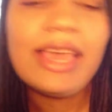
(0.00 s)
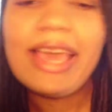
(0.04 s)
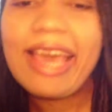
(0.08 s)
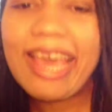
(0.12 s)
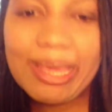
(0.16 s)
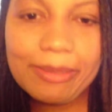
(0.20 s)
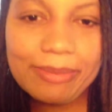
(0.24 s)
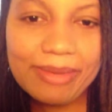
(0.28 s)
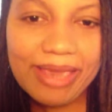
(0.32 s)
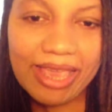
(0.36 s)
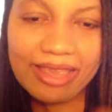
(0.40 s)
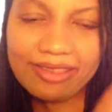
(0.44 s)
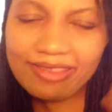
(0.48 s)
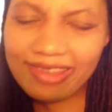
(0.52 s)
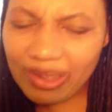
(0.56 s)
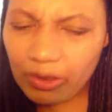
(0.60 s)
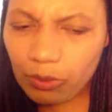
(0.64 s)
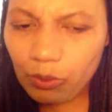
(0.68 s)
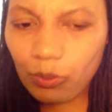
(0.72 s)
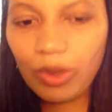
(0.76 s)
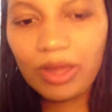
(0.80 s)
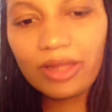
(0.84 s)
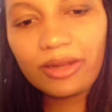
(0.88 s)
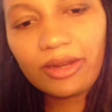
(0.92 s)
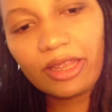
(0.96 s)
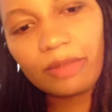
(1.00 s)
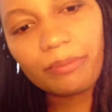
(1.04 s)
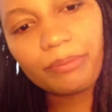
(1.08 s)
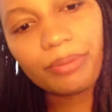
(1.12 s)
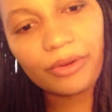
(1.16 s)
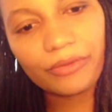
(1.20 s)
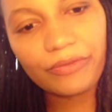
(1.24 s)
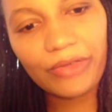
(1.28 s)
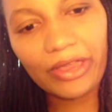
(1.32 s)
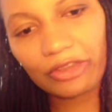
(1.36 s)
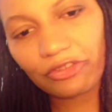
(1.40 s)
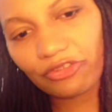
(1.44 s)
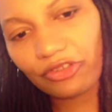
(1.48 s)
I mean, it has that one
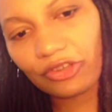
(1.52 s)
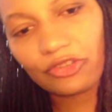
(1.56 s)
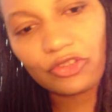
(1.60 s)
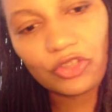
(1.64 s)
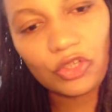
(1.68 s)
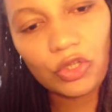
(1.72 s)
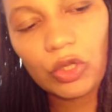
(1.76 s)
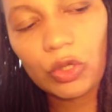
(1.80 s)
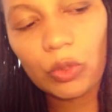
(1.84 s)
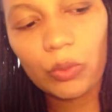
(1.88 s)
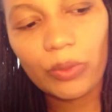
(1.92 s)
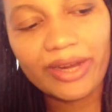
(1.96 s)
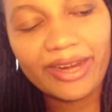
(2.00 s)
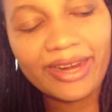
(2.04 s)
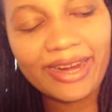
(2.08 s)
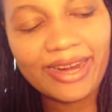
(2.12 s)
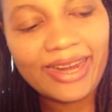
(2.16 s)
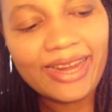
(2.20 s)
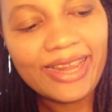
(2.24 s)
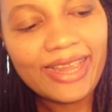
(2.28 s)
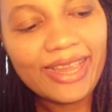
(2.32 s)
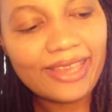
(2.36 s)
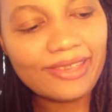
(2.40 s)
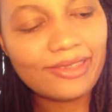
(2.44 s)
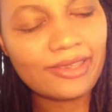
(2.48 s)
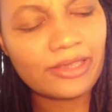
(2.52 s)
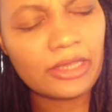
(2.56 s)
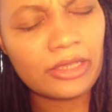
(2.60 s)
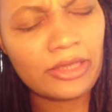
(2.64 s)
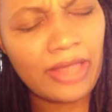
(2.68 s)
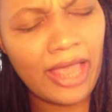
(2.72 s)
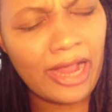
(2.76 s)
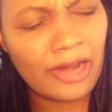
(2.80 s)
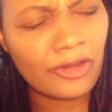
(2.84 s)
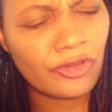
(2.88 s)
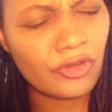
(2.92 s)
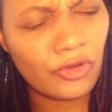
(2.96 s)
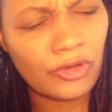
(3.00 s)
imperfection to it where it's like the
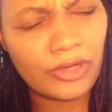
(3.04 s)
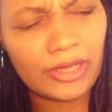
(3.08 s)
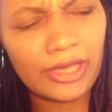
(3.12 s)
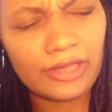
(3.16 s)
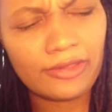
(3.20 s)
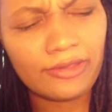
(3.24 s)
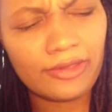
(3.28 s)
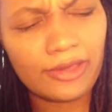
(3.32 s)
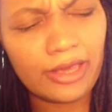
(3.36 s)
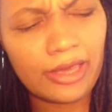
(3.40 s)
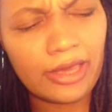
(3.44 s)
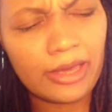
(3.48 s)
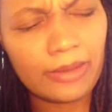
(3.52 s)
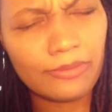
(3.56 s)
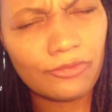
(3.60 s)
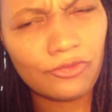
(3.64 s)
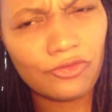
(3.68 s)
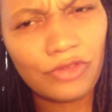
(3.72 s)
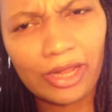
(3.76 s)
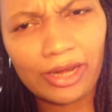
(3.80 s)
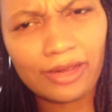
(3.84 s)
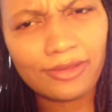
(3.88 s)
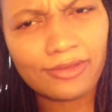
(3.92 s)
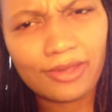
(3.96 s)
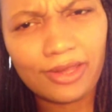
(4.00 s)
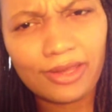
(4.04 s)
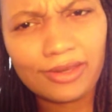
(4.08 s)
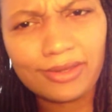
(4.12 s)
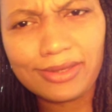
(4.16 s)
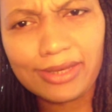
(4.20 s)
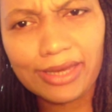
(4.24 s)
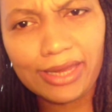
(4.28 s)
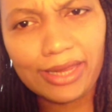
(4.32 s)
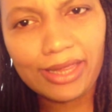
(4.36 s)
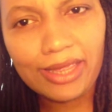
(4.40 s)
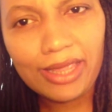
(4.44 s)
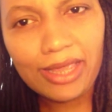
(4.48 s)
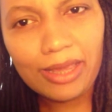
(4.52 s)
doctor gets um, jettisoned,
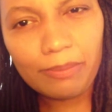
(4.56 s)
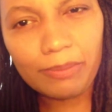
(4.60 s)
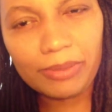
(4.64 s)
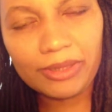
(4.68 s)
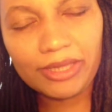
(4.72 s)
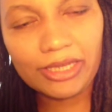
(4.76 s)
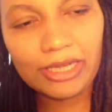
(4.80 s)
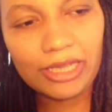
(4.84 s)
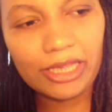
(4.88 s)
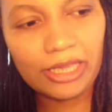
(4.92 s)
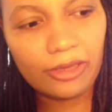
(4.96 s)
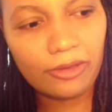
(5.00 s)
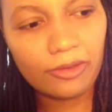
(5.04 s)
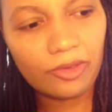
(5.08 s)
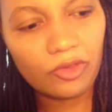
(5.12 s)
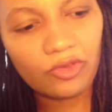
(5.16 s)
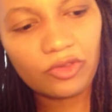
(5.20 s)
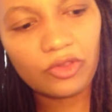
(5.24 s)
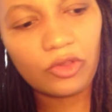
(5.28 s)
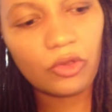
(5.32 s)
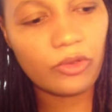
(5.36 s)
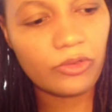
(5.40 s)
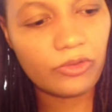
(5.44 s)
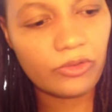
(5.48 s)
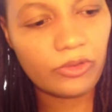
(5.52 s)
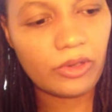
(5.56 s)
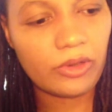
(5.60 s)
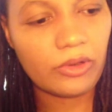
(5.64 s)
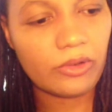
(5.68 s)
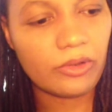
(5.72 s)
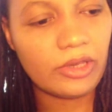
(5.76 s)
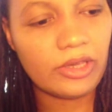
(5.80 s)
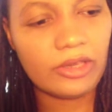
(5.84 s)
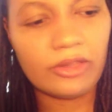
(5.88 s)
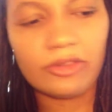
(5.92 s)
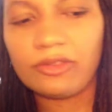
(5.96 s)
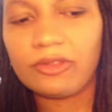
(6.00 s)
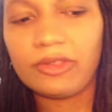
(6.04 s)
but then he still
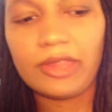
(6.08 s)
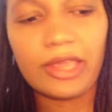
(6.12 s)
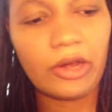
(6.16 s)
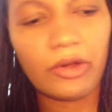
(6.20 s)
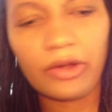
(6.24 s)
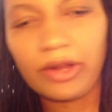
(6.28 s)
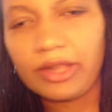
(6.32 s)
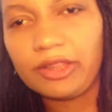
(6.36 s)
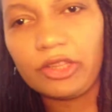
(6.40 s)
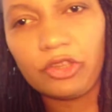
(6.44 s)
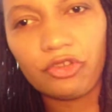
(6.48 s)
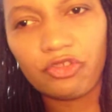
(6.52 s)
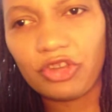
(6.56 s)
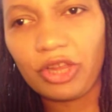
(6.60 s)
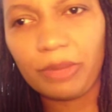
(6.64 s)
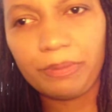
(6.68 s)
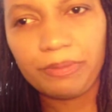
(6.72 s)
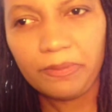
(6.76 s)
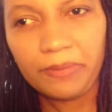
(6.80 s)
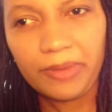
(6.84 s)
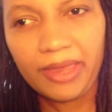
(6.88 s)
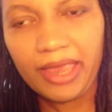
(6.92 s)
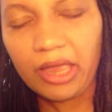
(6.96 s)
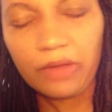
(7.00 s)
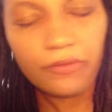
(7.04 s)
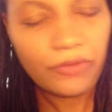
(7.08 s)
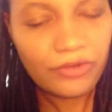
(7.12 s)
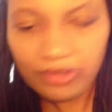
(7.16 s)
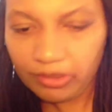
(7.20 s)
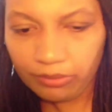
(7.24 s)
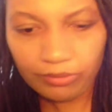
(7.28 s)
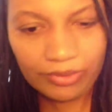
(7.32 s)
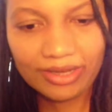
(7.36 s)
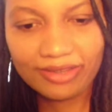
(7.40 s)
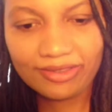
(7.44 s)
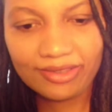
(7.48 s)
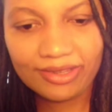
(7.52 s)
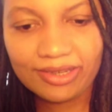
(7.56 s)
he's there in the ship somehow for some
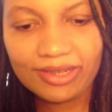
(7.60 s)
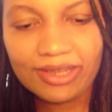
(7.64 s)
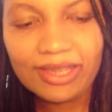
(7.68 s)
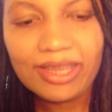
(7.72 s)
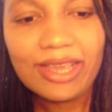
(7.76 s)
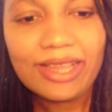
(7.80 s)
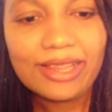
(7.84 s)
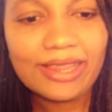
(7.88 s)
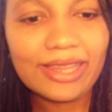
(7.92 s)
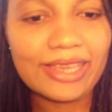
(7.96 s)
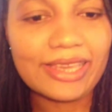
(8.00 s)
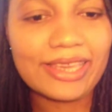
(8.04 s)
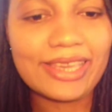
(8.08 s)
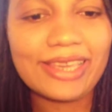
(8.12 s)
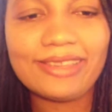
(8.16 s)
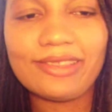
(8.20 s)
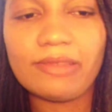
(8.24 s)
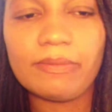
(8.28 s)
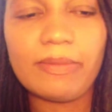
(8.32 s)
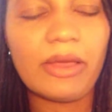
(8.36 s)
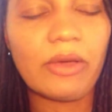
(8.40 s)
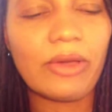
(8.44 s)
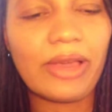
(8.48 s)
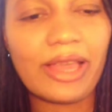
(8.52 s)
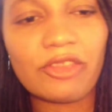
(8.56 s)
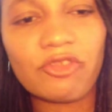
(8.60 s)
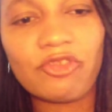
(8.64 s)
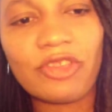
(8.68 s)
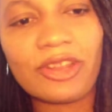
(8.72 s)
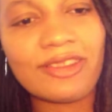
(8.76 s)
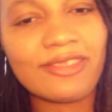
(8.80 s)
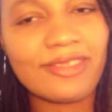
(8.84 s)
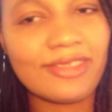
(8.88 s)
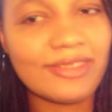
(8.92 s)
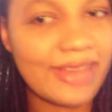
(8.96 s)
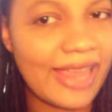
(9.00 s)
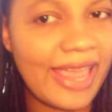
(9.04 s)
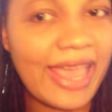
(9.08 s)
reason. Like he somehow got
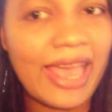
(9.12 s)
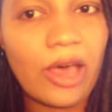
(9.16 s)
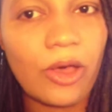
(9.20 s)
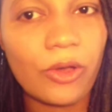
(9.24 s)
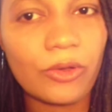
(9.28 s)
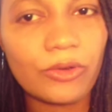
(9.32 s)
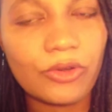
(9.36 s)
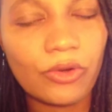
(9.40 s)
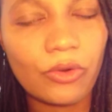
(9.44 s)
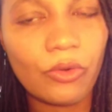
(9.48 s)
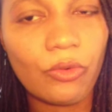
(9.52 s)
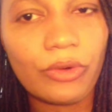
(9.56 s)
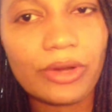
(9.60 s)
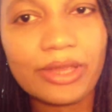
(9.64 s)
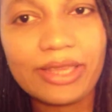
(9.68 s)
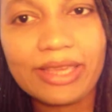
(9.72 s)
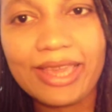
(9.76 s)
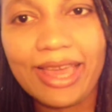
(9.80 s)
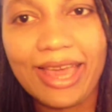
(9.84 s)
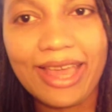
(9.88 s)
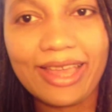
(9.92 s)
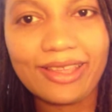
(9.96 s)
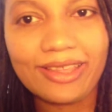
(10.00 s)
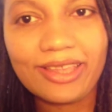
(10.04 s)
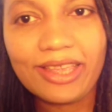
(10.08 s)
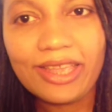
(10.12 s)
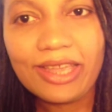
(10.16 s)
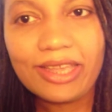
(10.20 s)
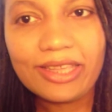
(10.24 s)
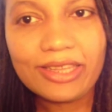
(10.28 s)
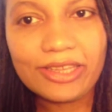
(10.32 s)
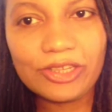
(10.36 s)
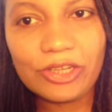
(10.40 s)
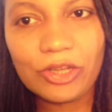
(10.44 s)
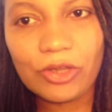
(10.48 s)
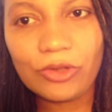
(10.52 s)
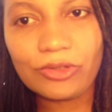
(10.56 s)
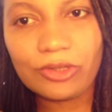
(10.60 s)
jettisoned out, or he got
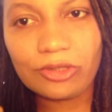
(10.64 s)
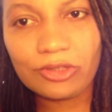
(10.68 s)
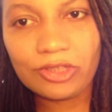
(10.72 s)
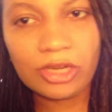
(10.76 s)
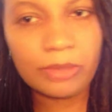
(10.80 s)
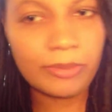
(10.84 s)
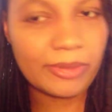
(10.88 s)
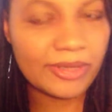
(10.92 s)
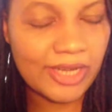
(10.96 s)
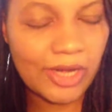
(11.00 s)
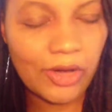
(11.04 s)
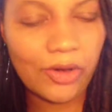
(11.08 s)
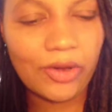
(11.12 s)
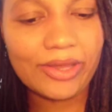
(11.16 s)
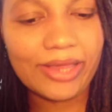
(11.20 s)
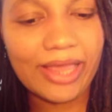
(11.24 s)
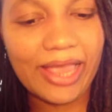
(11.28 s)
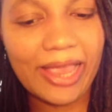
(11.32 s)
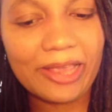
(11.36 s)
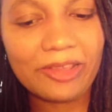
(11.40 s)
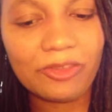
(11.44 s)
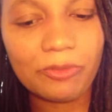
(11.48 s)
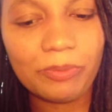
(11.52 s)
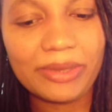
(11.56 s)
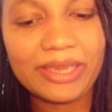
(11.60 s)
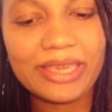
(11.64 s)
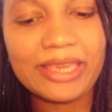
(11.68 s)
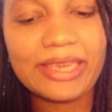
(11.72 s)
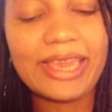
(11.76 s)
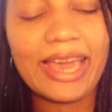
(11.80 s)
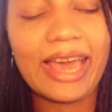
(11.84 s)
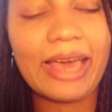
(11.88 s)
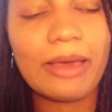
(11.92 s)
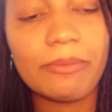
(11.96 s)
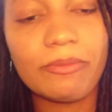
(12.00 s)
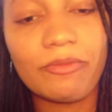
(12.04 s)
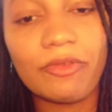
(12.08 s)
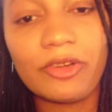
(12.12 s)
you know dematerialized, but he
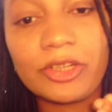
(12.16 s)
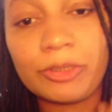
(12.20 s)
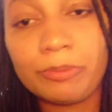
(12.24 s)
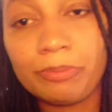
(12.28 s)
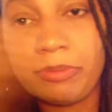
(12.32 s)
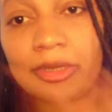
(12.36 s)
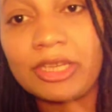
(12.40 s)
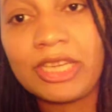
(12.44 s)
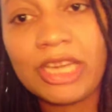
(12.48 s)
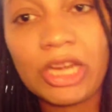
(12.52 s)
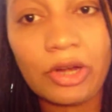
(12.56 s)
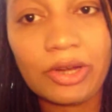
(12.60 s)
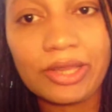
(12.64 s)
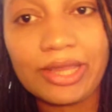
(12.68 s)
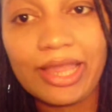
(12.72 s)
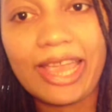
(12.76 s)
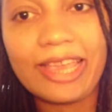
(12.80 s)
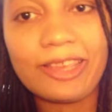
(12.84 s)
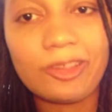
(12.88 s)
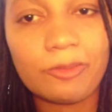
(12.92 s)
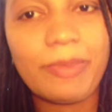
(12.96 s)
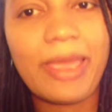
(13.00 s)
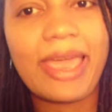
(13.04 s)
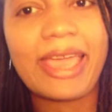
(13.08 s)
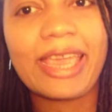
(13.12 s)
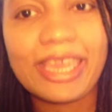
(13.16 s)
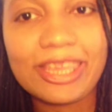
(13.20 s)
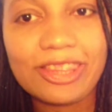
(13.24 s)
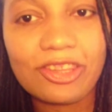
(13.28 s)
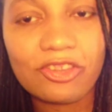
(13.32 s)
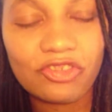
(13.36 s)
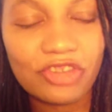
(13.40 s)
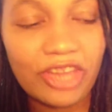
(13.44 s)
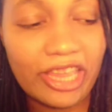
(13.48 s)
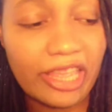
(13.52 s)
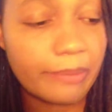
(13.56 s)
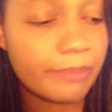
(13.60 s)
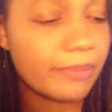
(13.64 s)
got materialized back in the
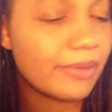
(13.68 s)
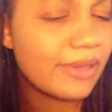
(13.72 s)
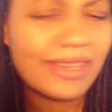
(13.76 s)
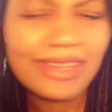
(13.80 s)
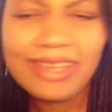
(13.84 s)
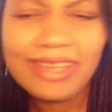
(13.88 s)
ship.